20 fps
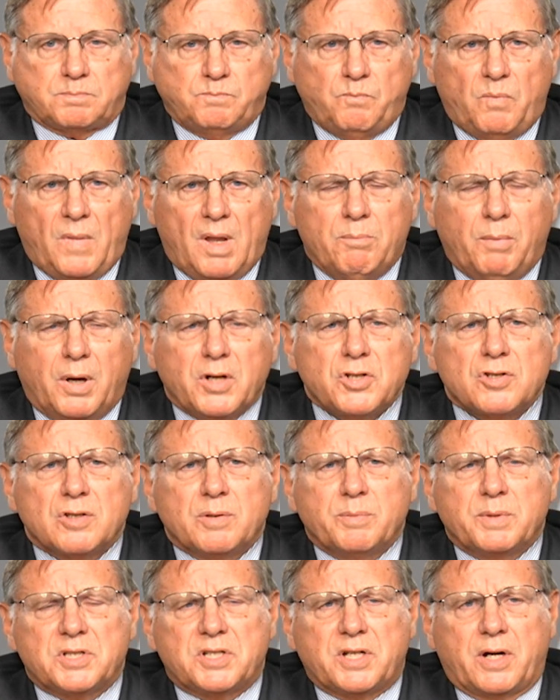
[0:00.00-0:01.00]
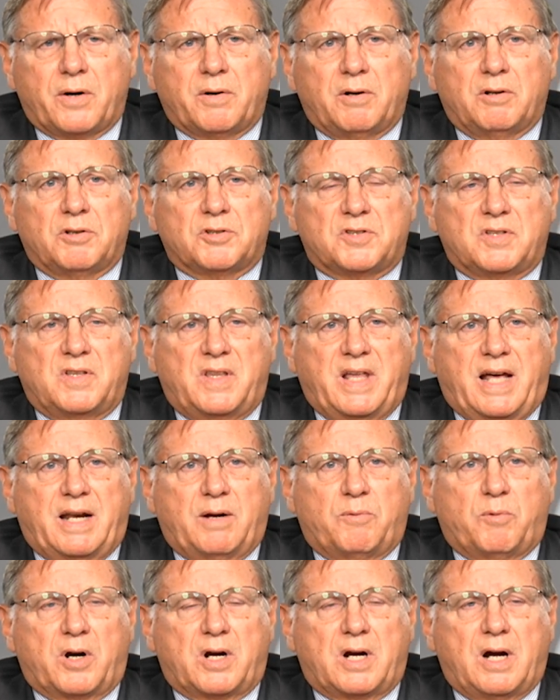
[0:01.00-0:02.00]
Much of the materials
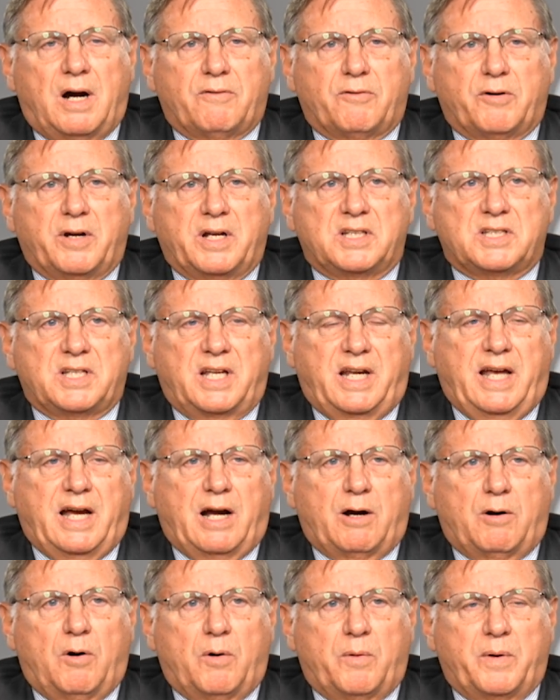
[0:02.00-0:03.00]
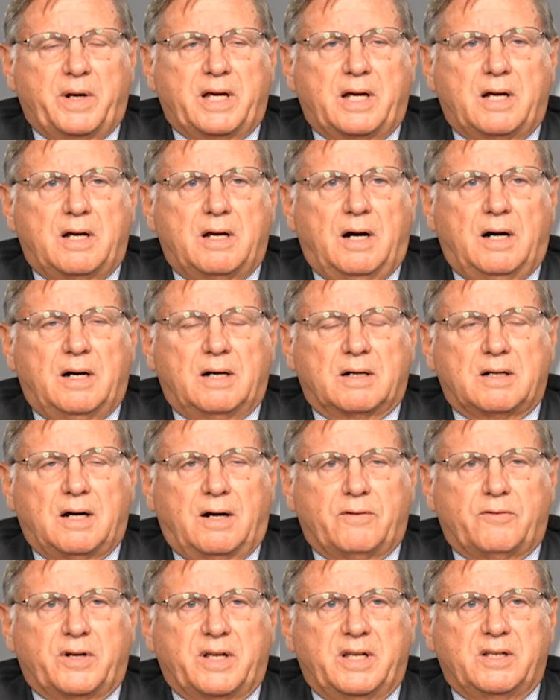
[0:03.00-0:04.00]
that we're covering today are already
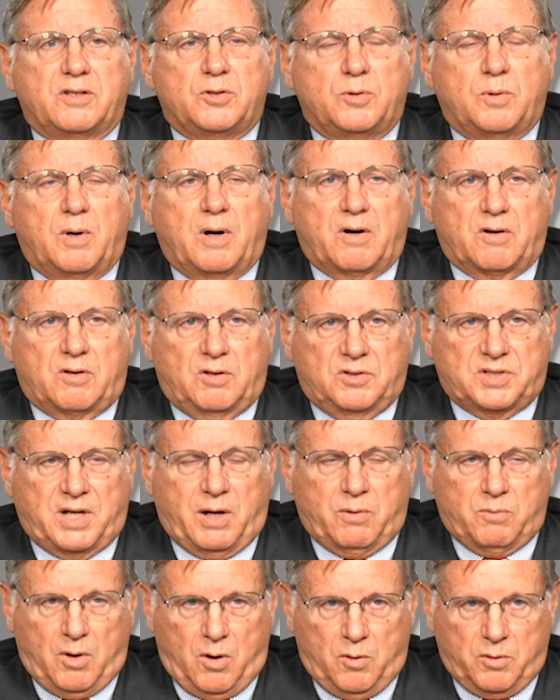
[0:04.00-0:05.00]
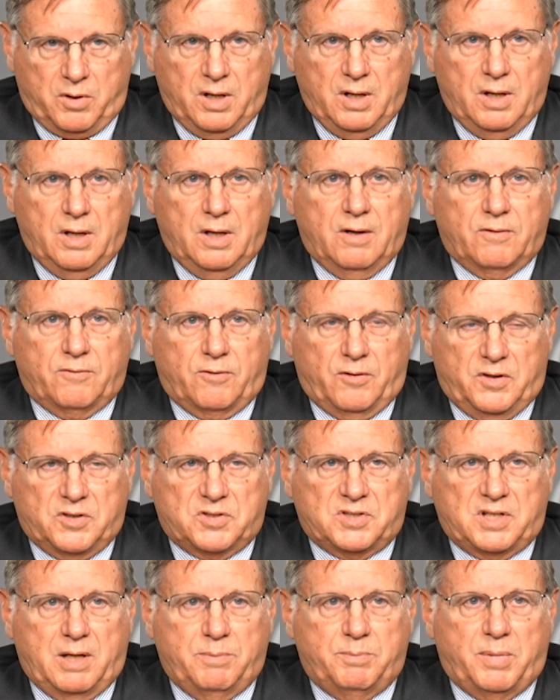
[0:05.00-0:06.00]
covered in two articles I wrote for the
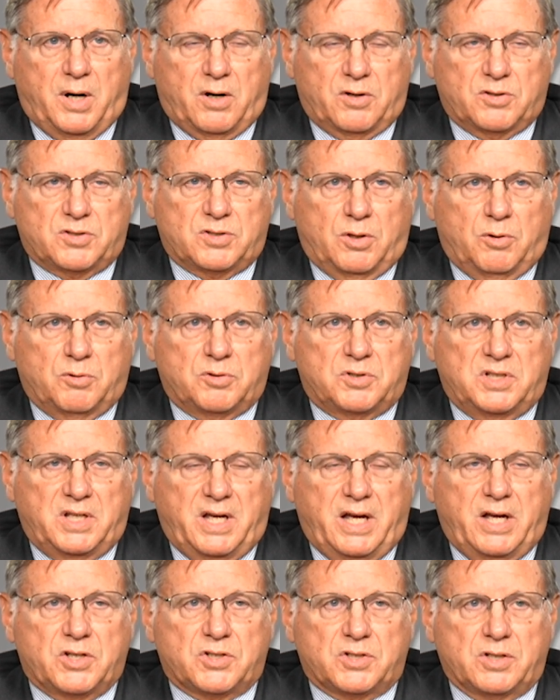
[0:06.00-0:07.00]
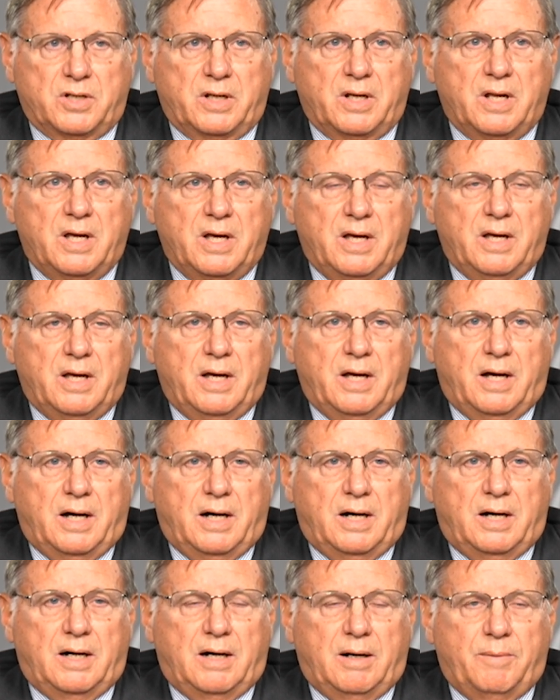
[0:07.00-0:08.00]
State Bar Association.
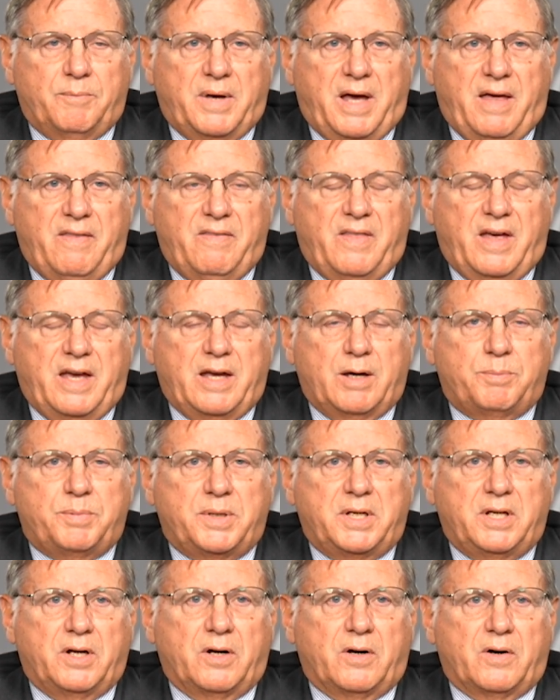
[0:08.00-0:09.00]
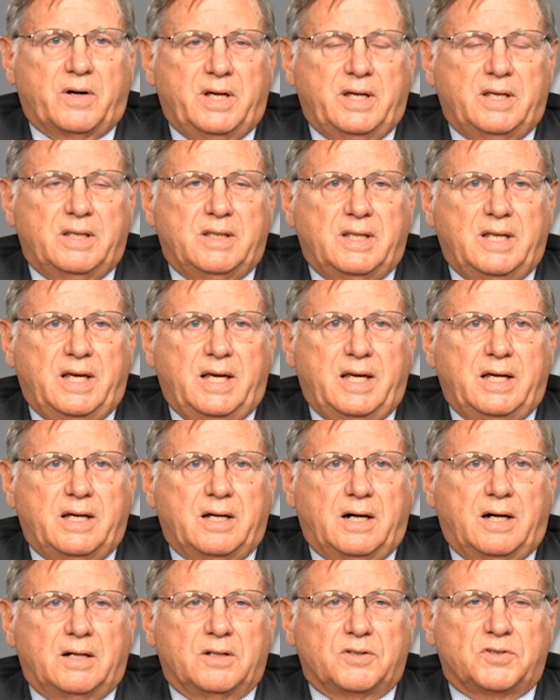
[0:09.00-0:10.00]
And they appear in the
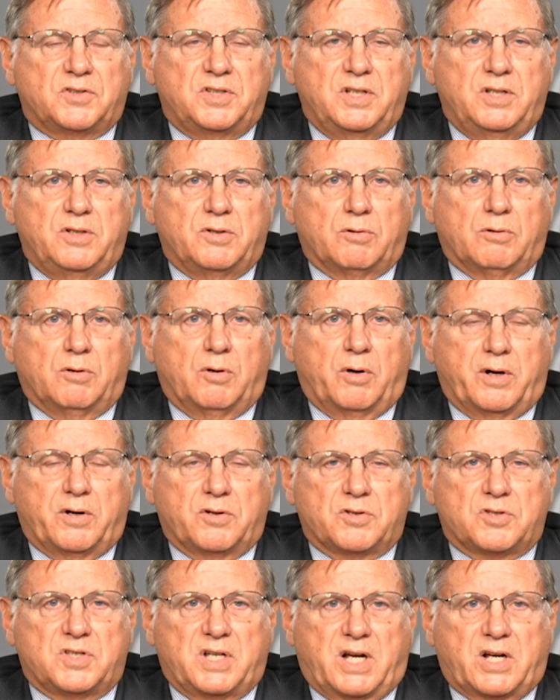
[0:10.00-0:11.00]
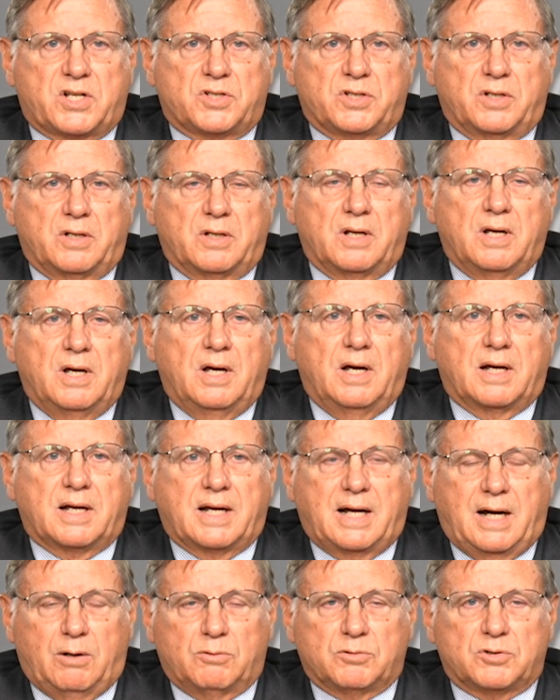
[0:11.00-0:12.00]
Senior Lawyers Section
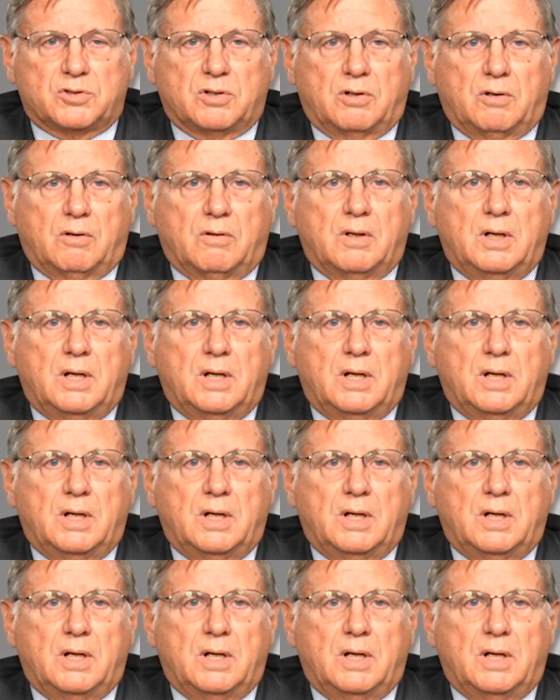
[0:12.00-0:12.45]
Council